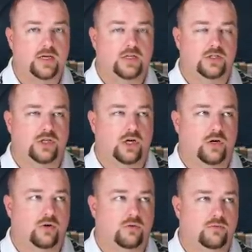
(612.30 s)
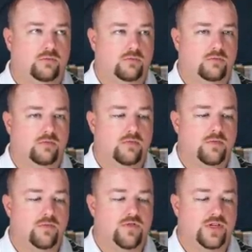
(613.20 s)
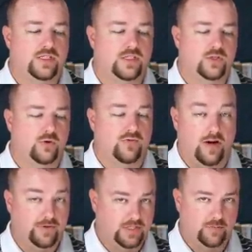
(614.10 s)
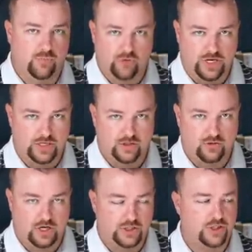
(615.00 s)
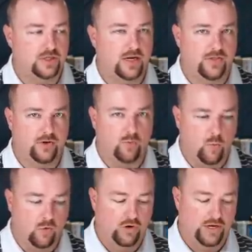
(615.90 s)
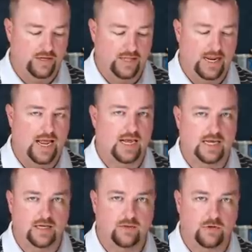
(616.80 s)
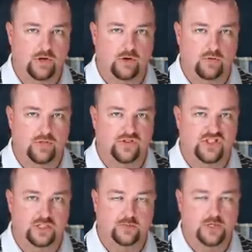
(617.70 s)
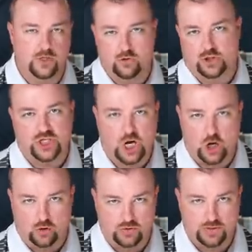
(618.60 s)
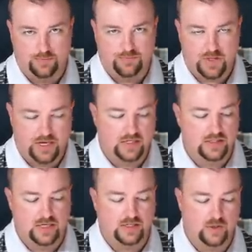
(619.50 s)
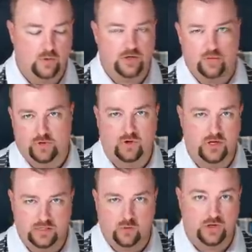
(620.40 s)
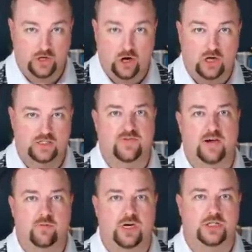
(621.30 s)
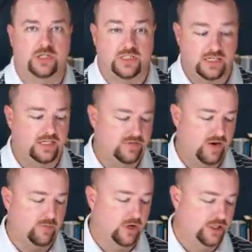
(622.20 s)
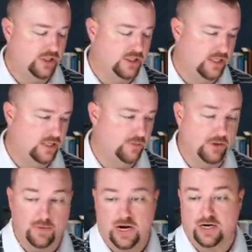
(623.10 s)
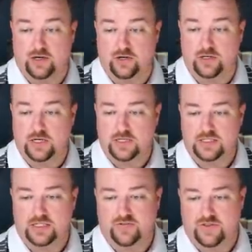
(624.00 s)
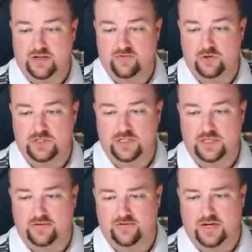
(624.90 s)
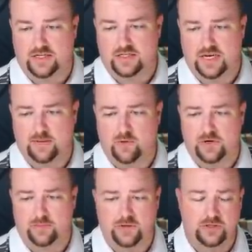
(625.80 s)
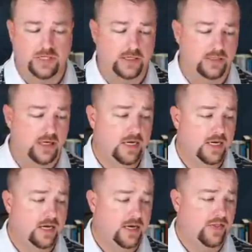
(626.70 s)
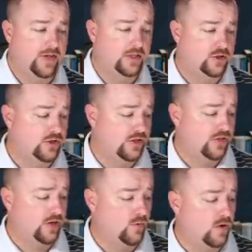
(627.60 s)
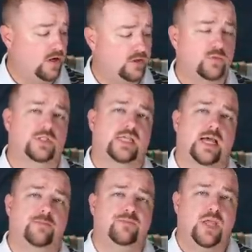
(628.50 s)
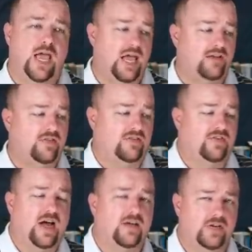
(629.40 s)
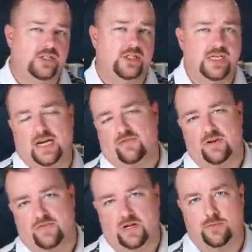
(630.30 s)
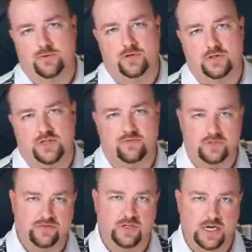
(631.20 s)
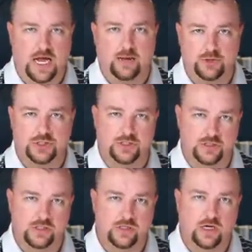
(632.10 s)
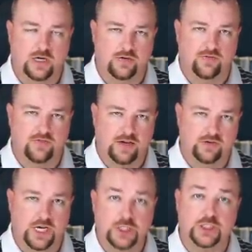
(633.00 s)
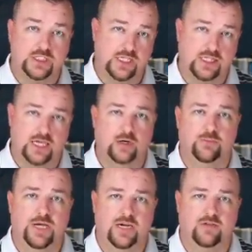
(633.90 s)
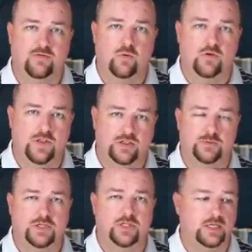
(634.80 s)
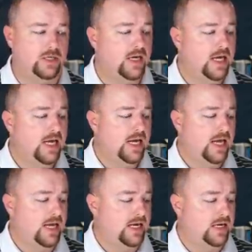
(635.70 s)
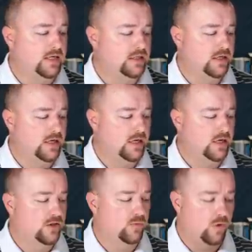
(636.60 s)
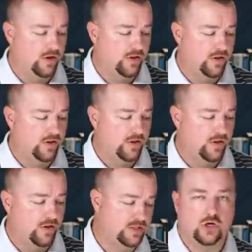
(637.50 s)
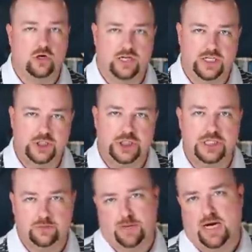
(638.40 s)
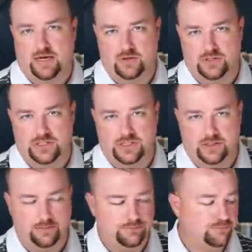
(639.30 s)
So this is sort of obviously pre-construction, and they're warning that, hey, you know, the system that you chose is going to cause vibrations, and these vibrations need to be monitored to see if they adversely affect neighboring buildings. Now, the interesting thing was that NV5 actually gave the developer several different options of foundations that they could pick for this building. And one of the options is called a sheet pile system.